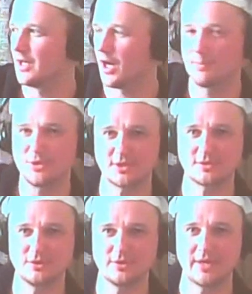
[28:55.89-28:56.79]

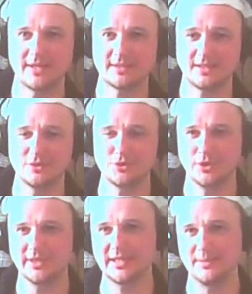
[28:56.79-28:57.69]
objects to the right are
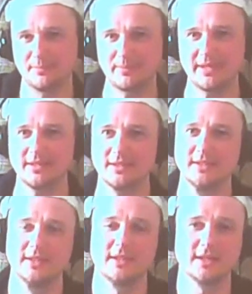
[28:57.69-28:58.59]
usually clipped by the
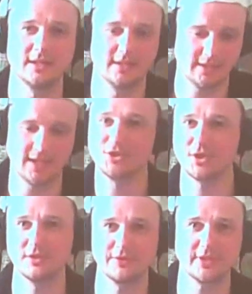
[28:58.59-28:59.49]
uh,
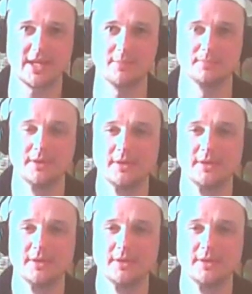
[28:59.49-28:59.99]
engine of the game.